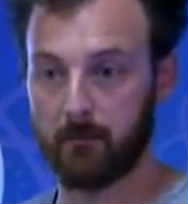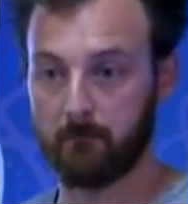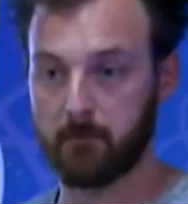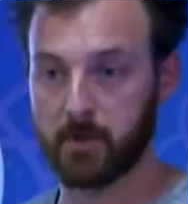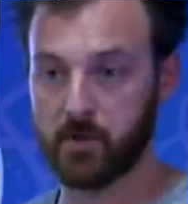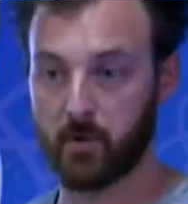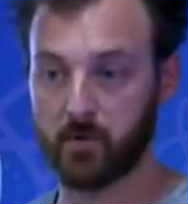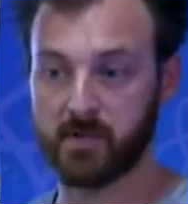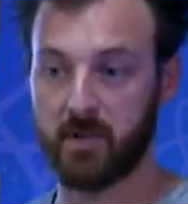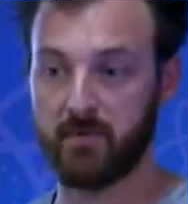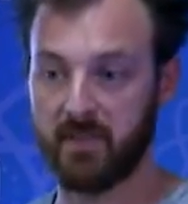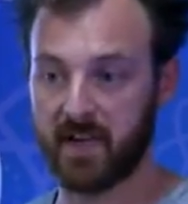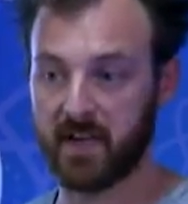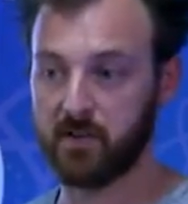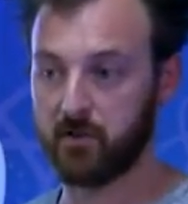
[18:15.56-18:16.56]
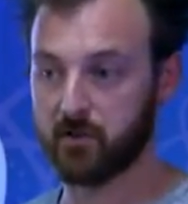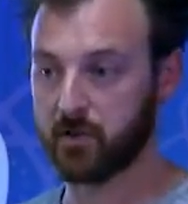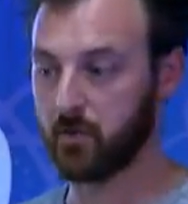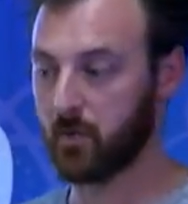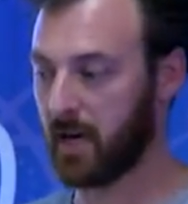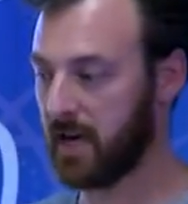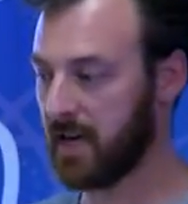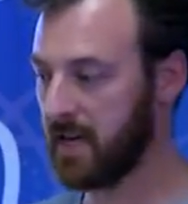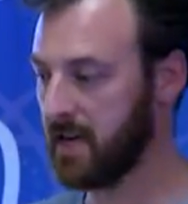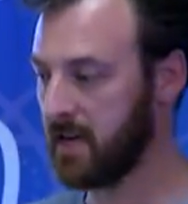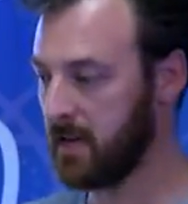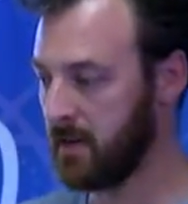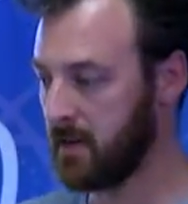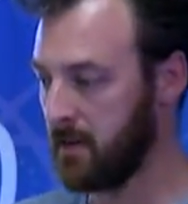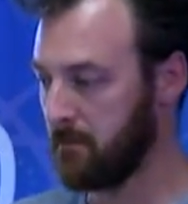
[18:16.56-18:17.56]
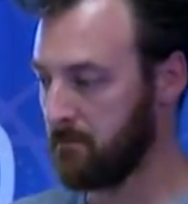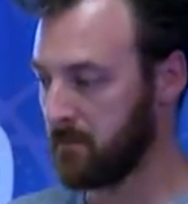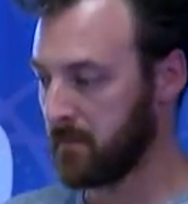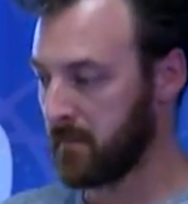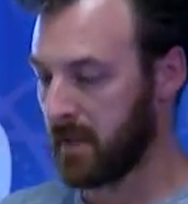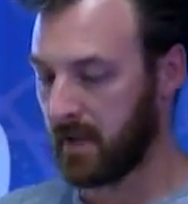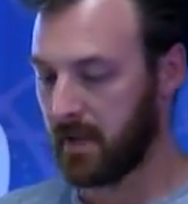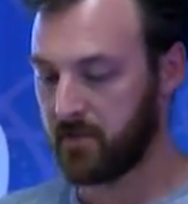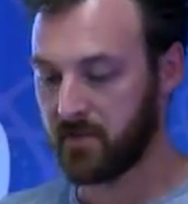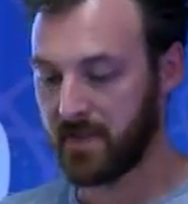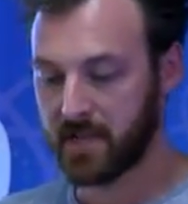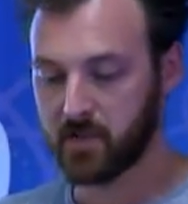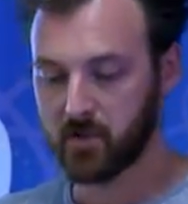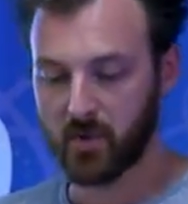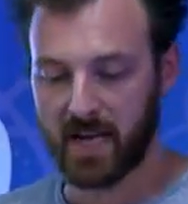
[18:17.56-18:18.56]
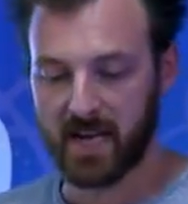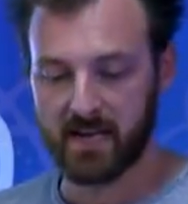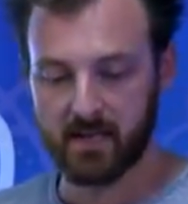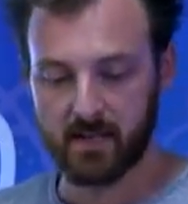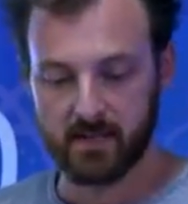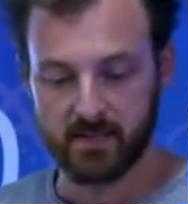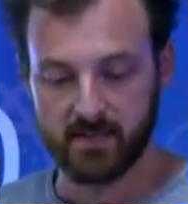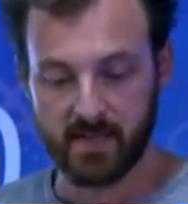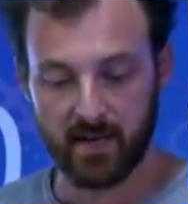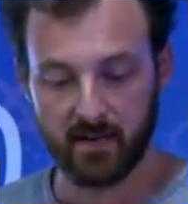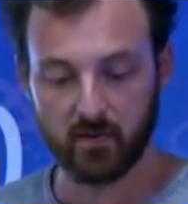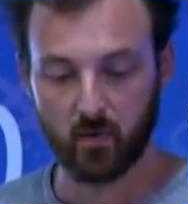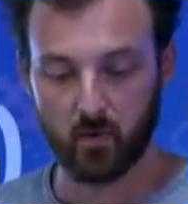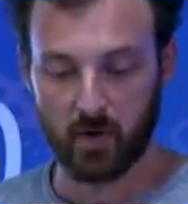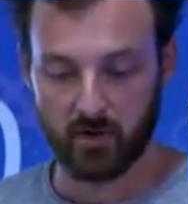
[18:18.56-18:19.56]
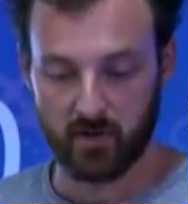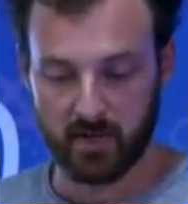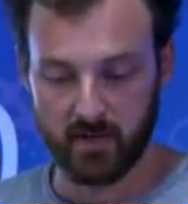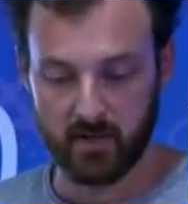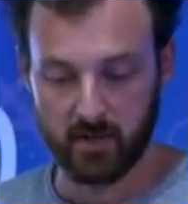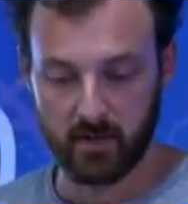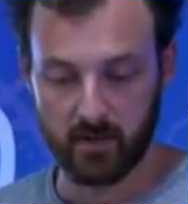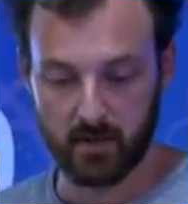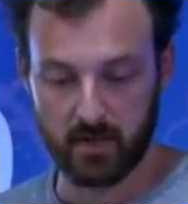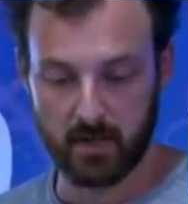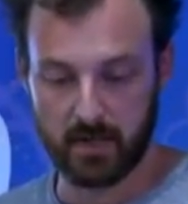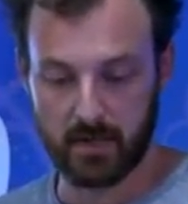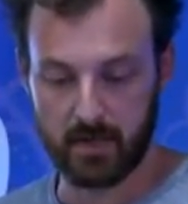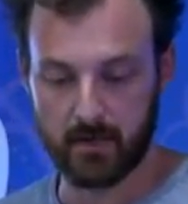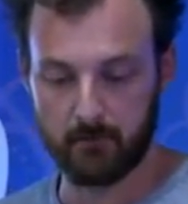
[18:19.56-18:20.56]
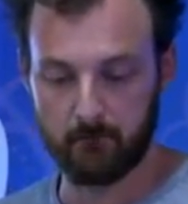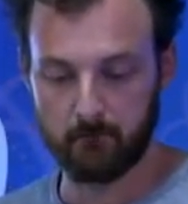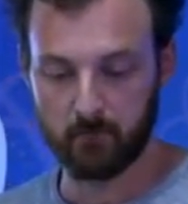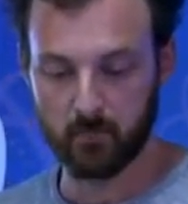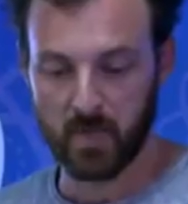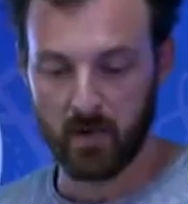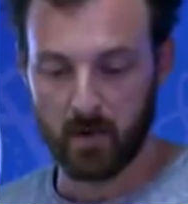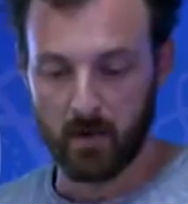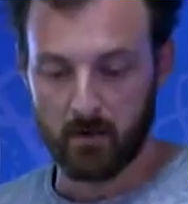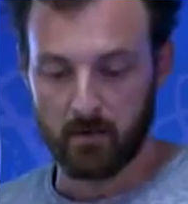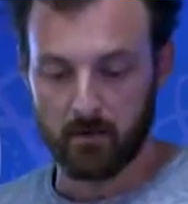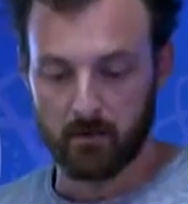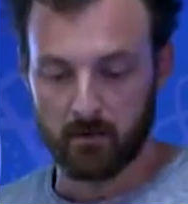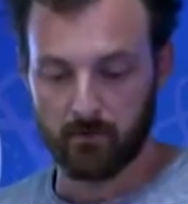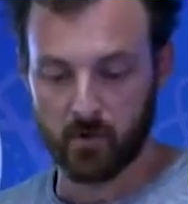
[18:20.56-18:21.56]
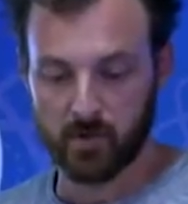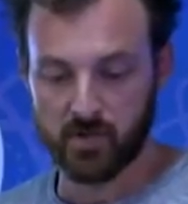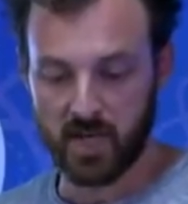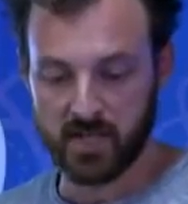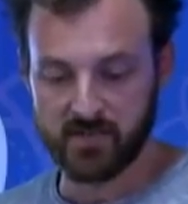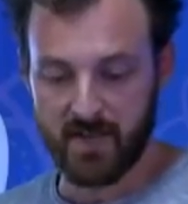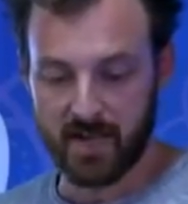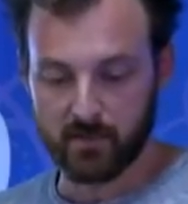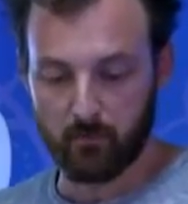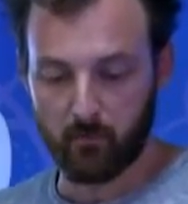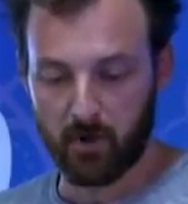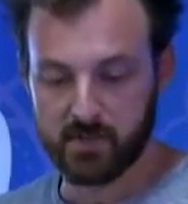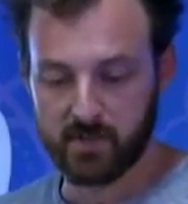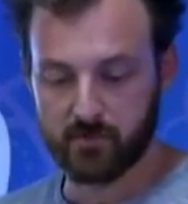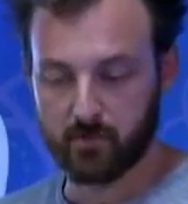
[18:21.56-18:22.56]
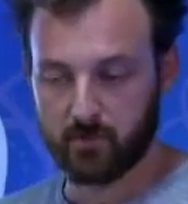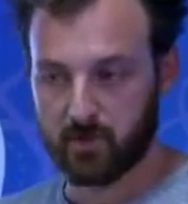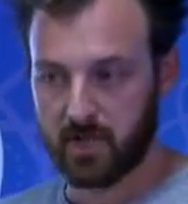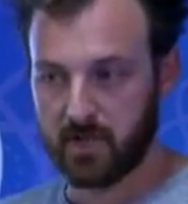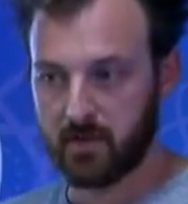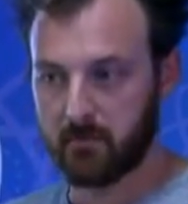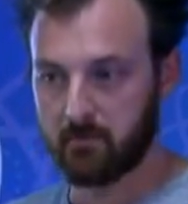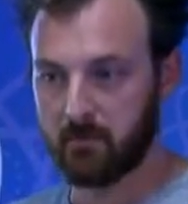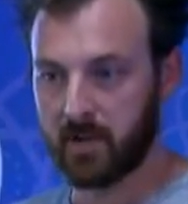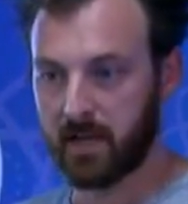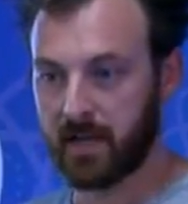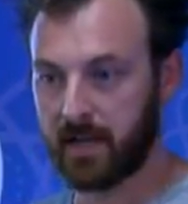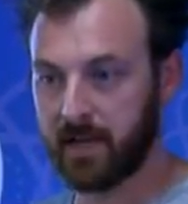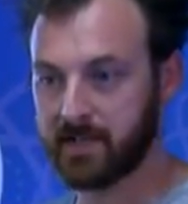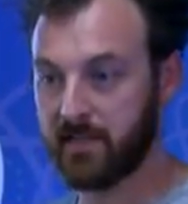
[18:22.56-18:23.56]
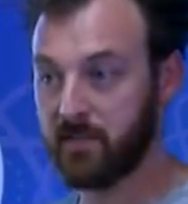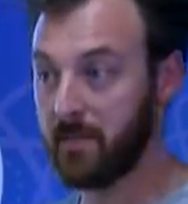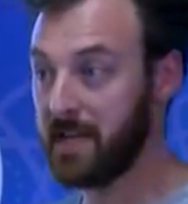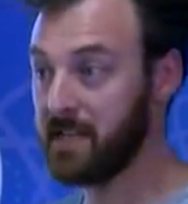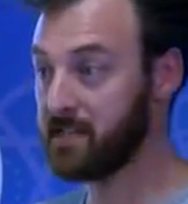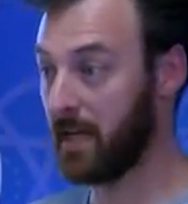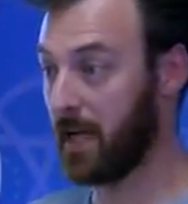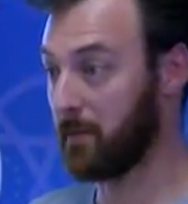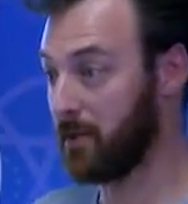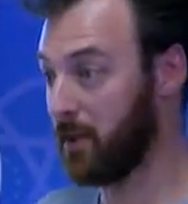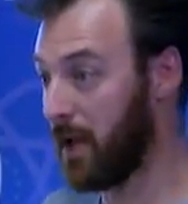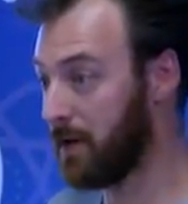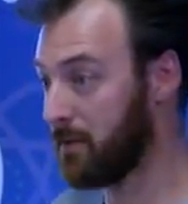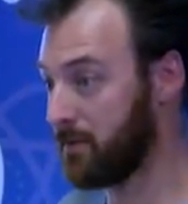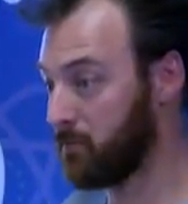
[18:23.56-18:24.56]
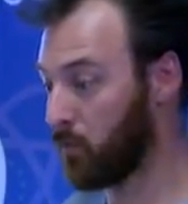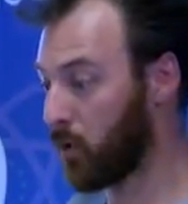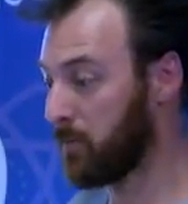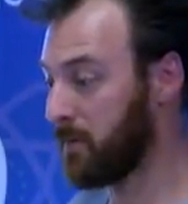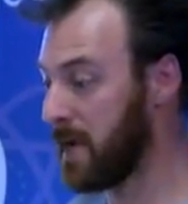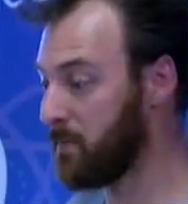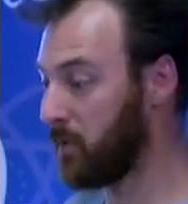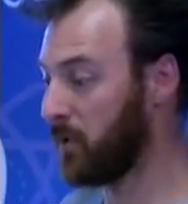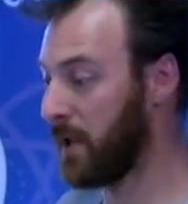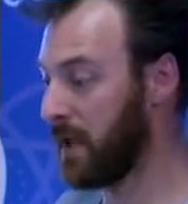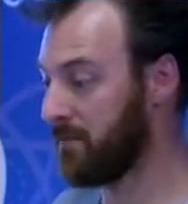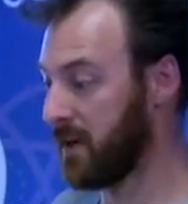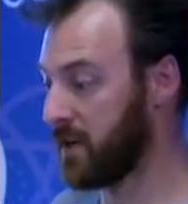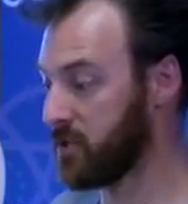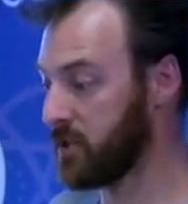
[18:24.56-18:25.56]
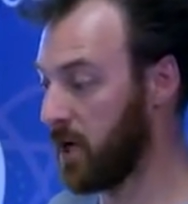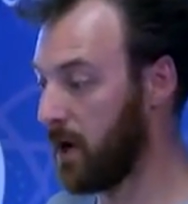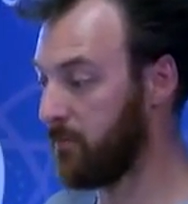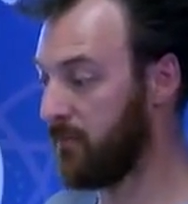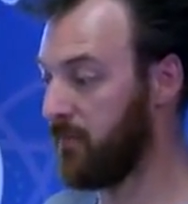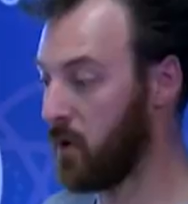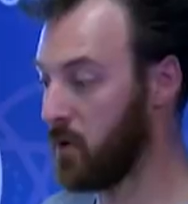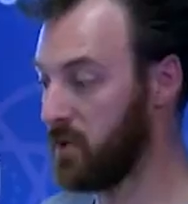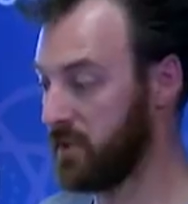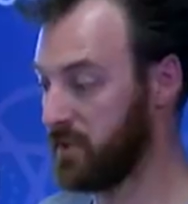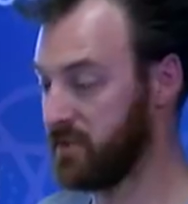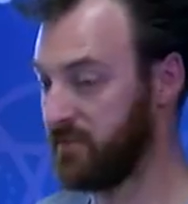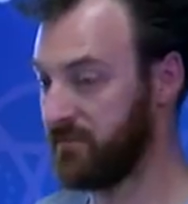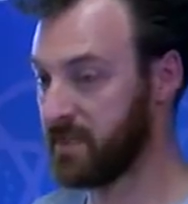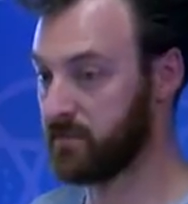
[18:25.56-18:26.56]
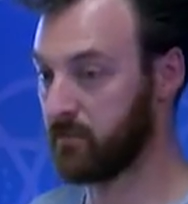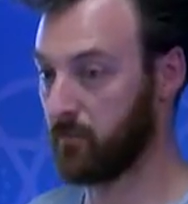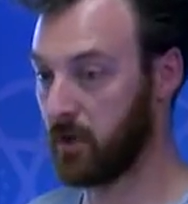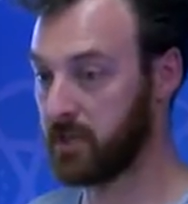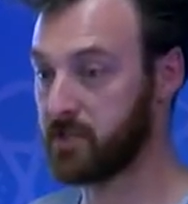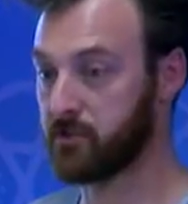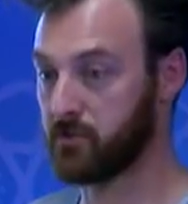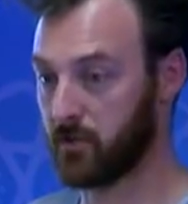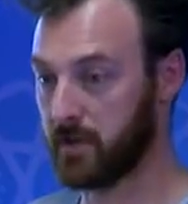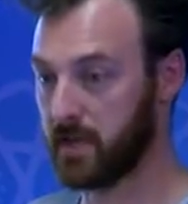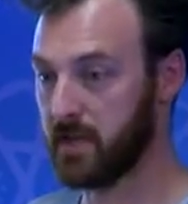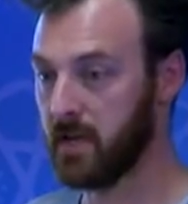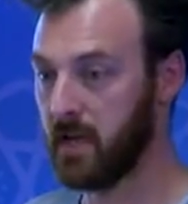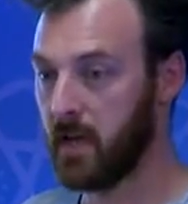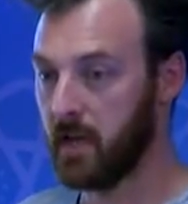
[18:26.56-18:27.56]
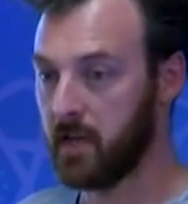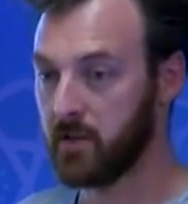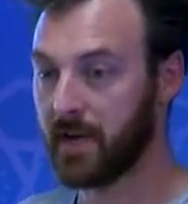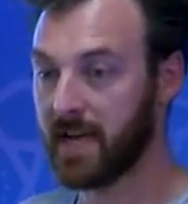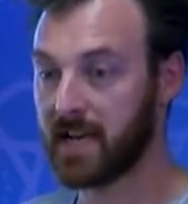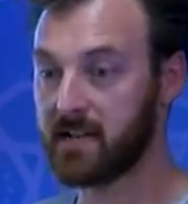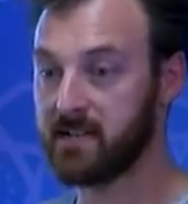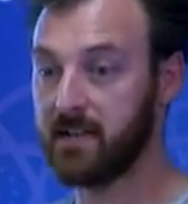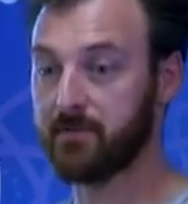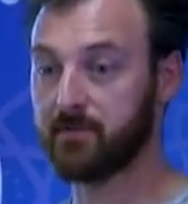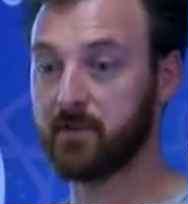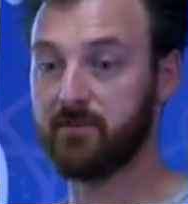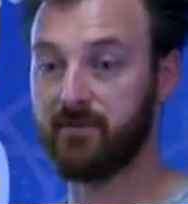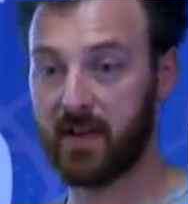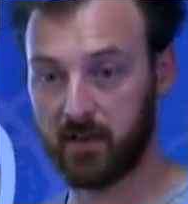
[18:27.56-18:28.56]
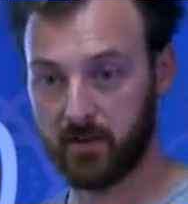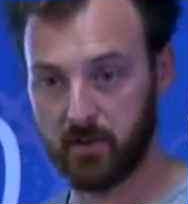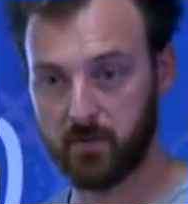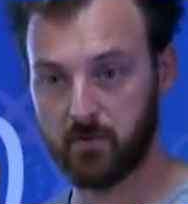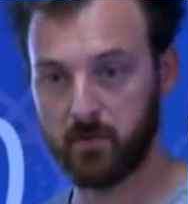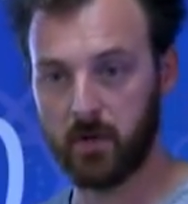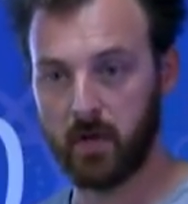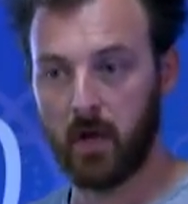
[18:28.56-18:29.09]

show something in your UI. If you then do a second query for just that repository, and in the meantime, a lot more people have actually upvoted this repository, you get a different value,